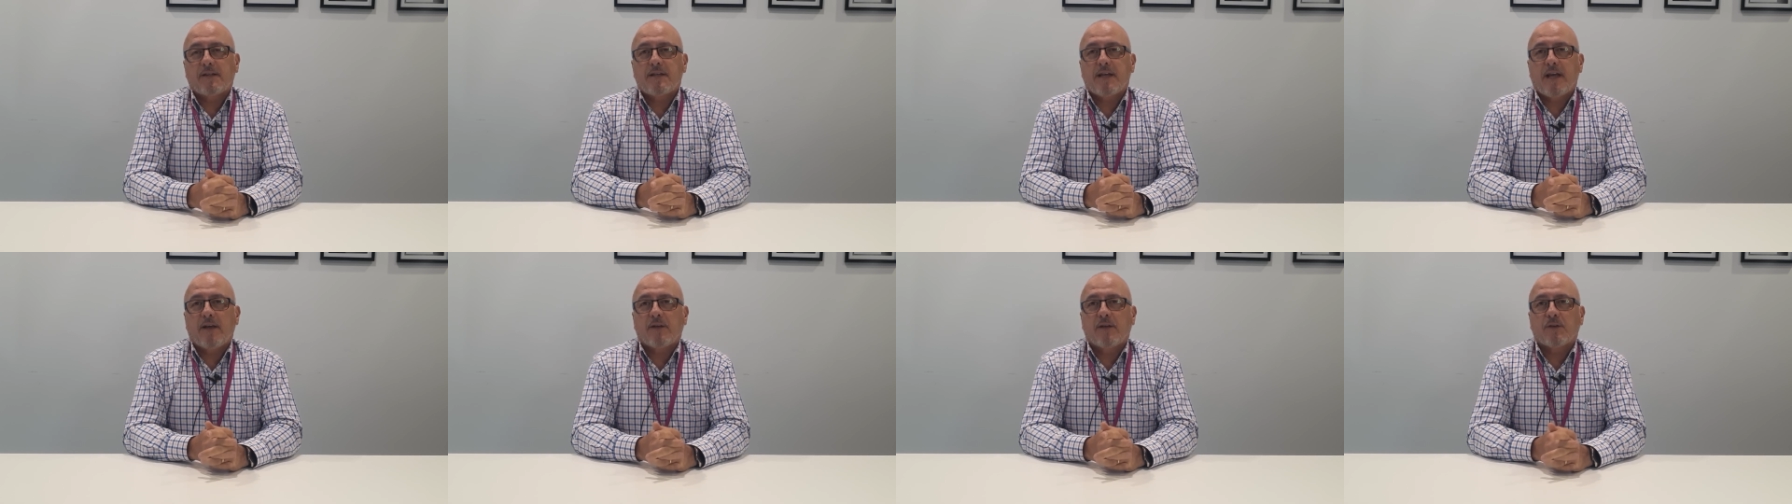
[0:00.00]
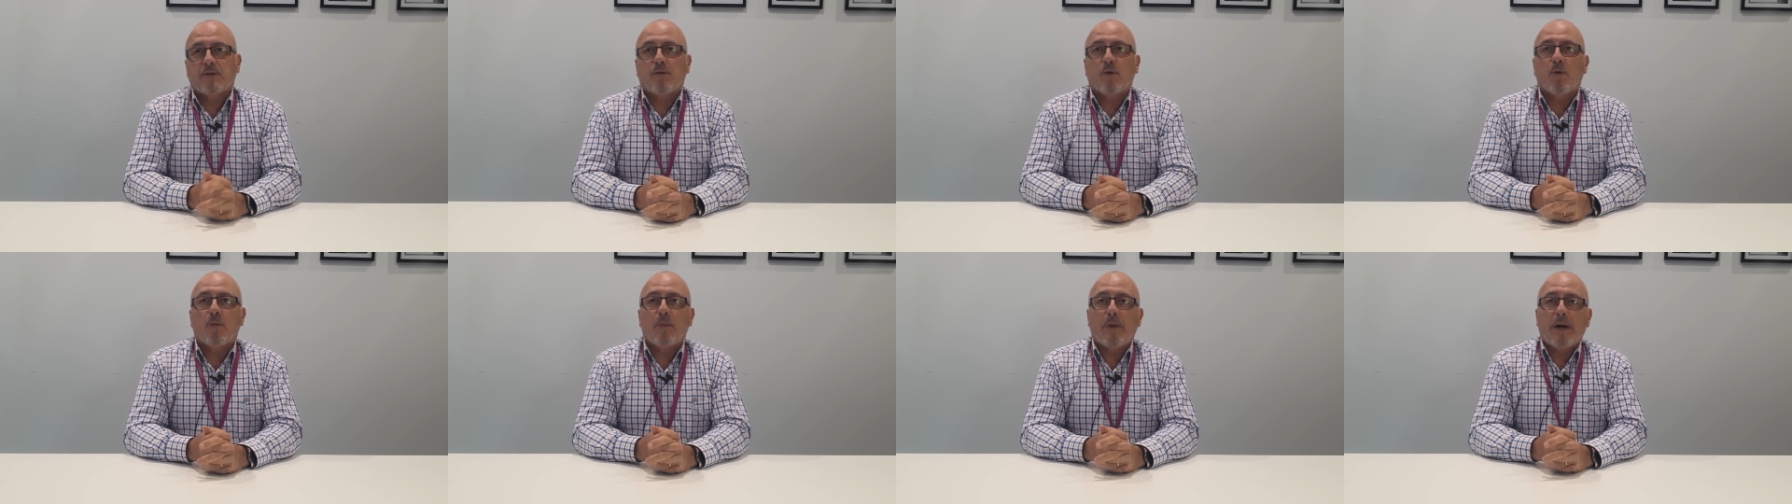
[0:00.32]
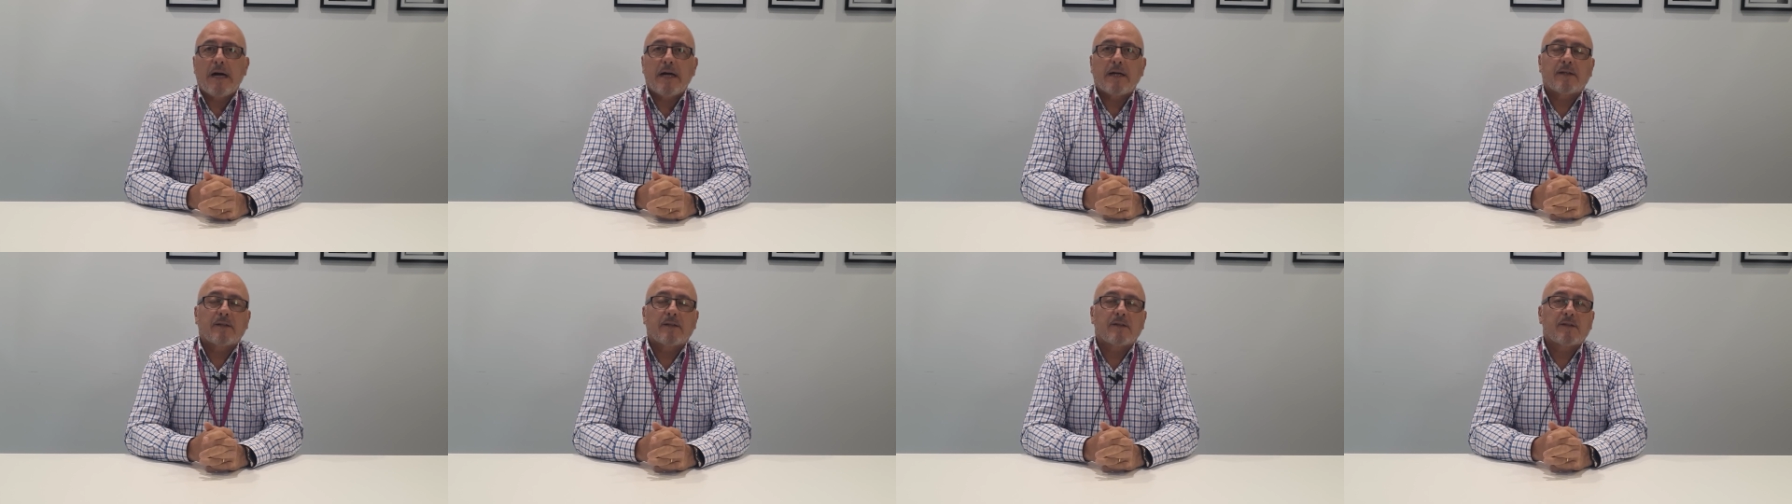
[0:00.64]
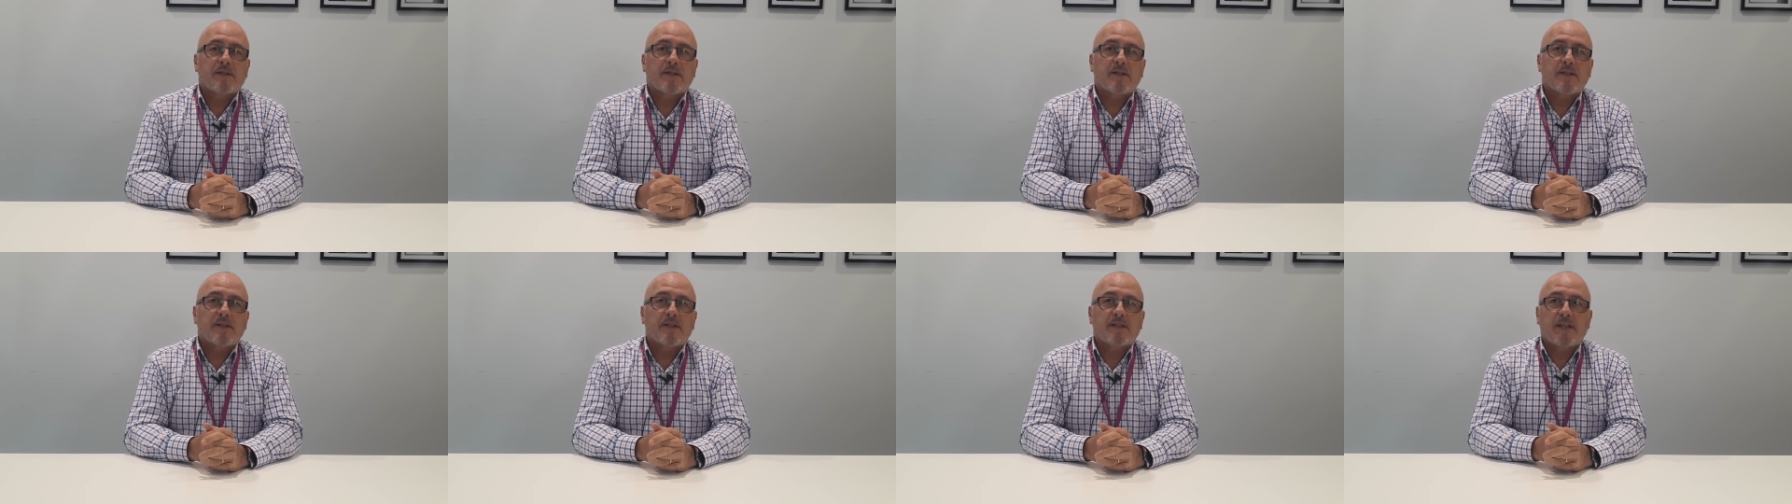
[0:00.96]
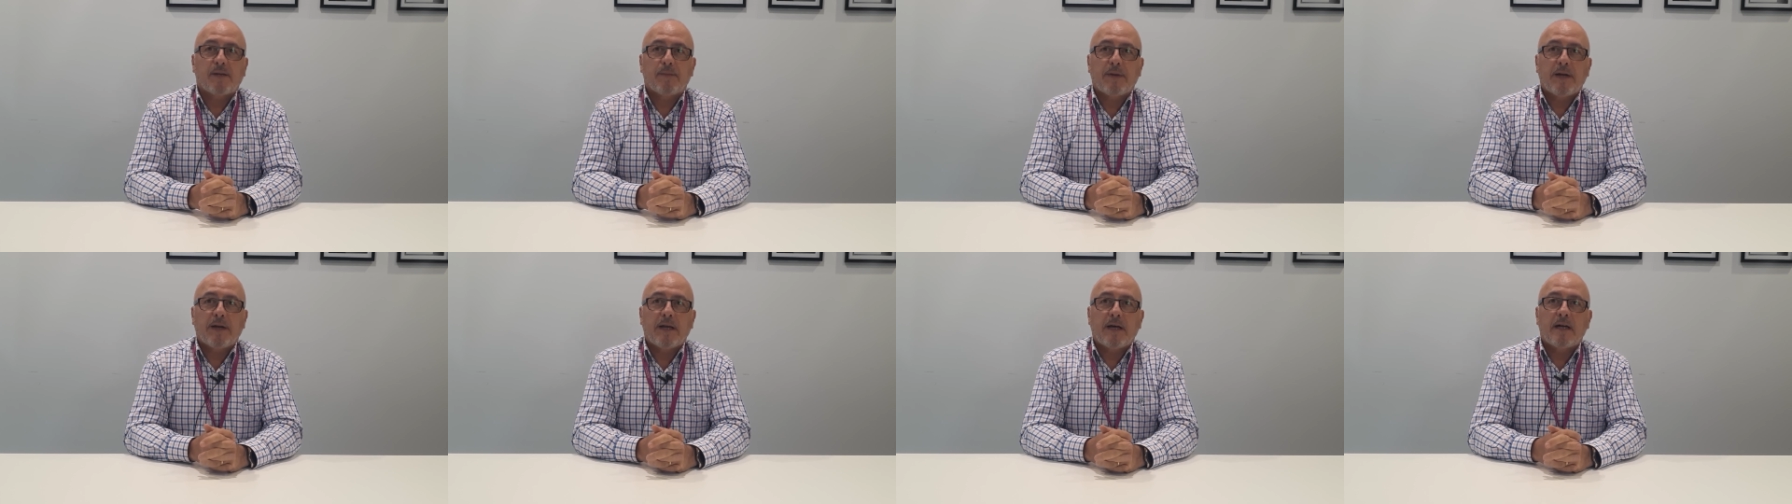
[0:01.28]
Townsville Parkinson's
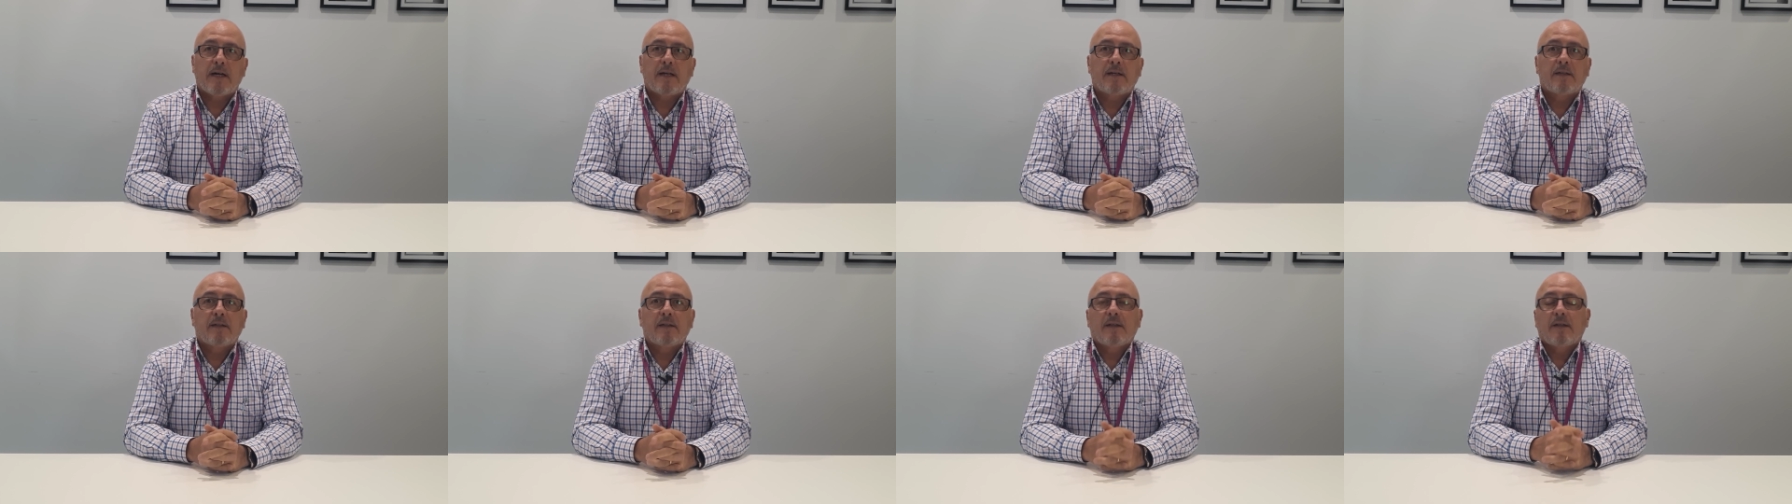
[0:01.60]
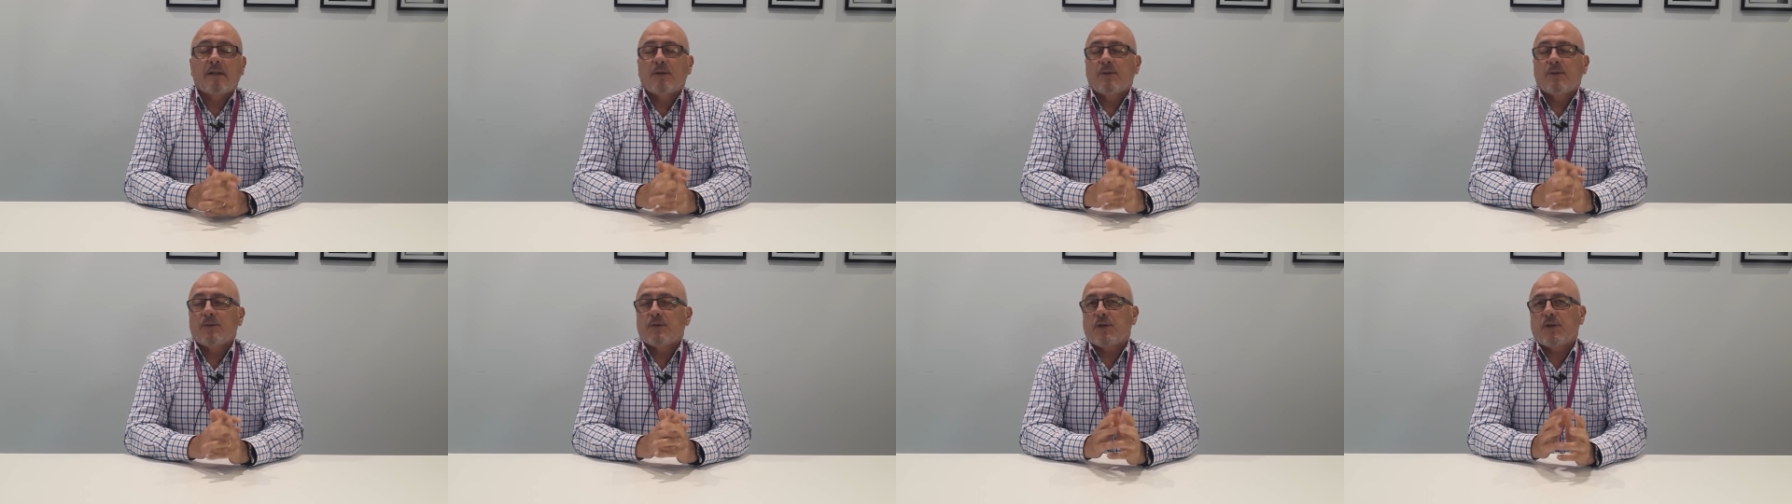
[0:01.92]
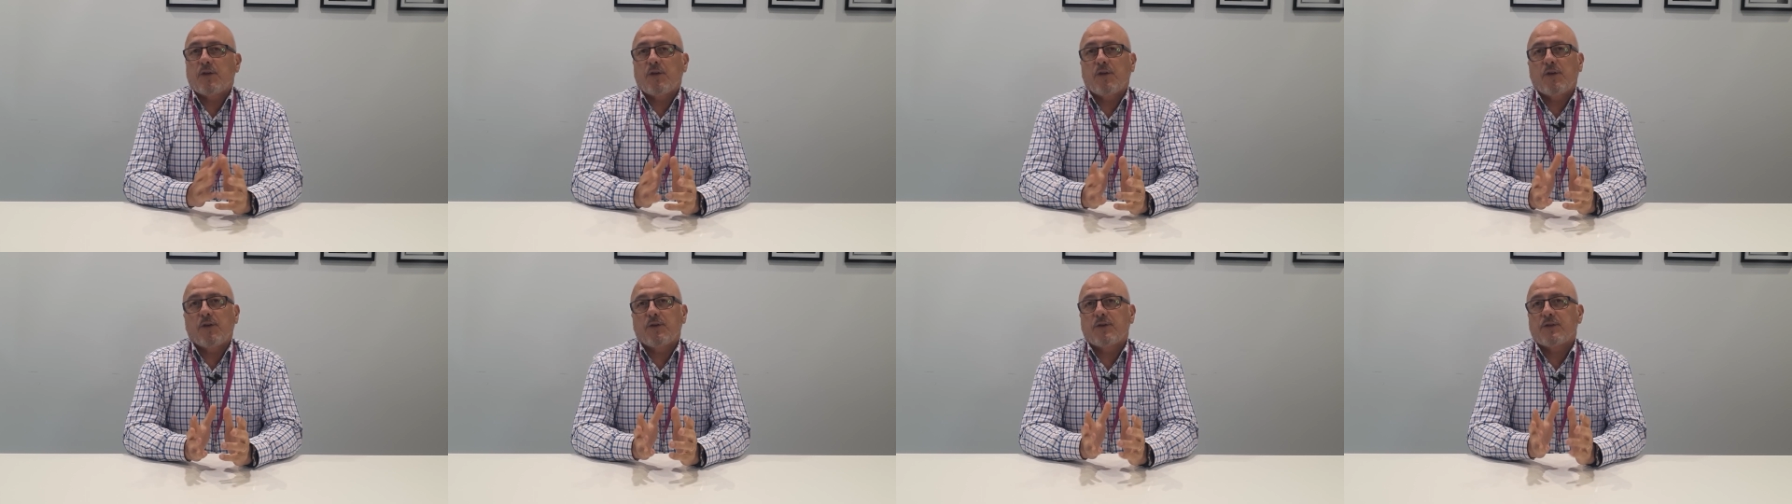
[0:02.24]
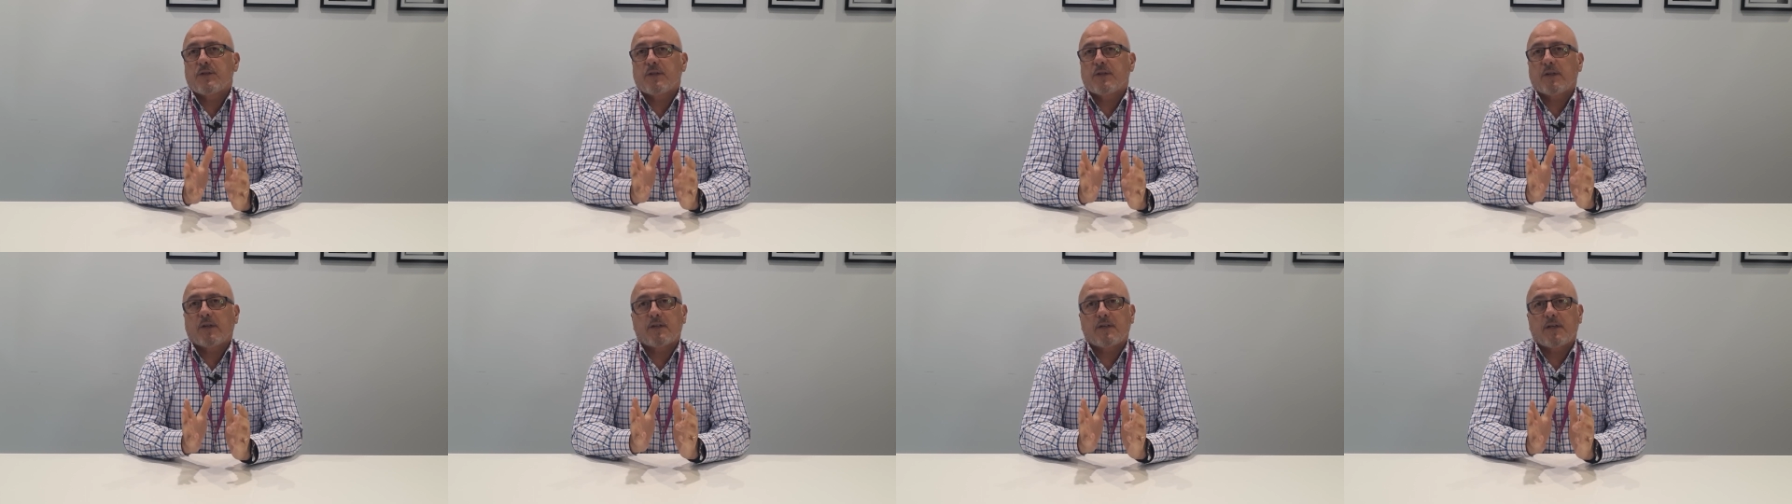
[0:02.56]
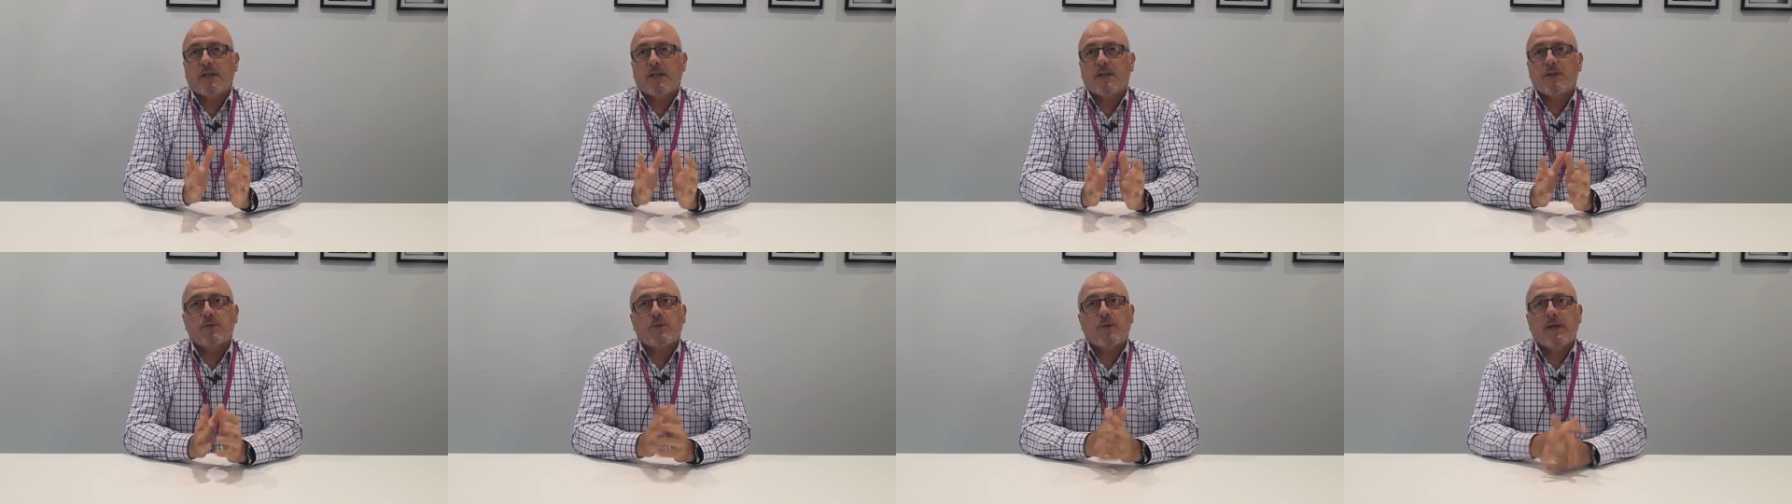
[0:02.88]
seminar. It was a huge
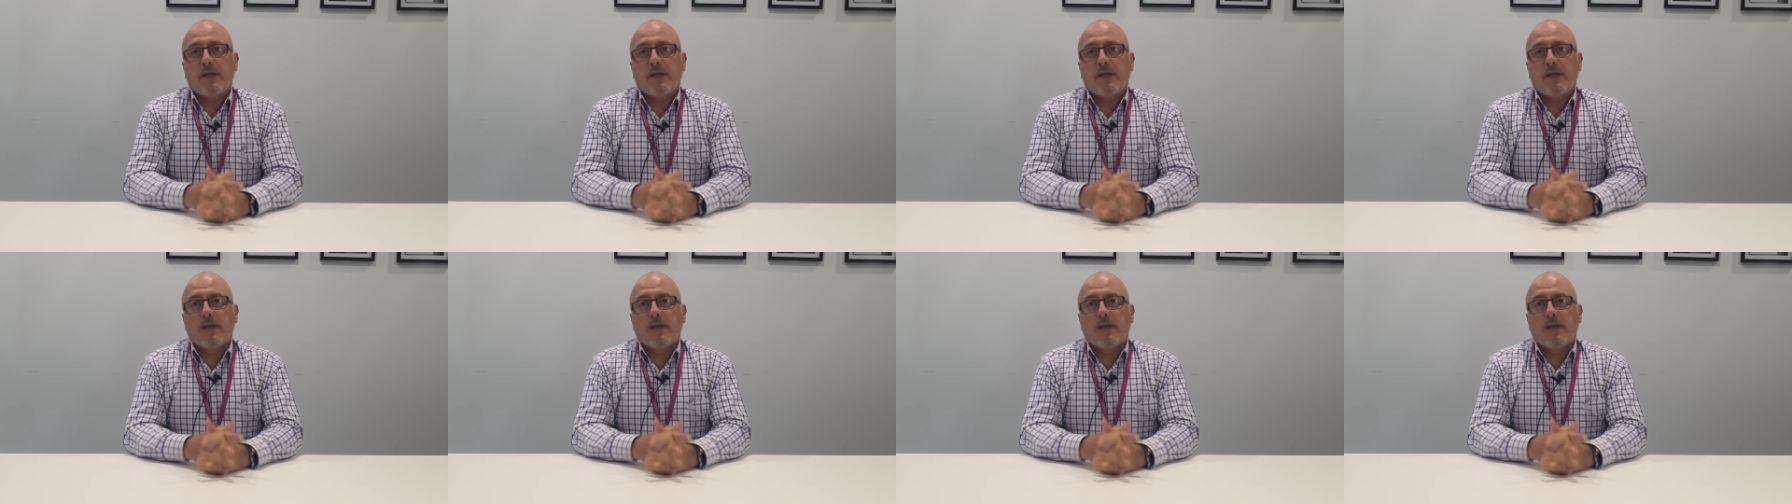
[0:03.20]
success.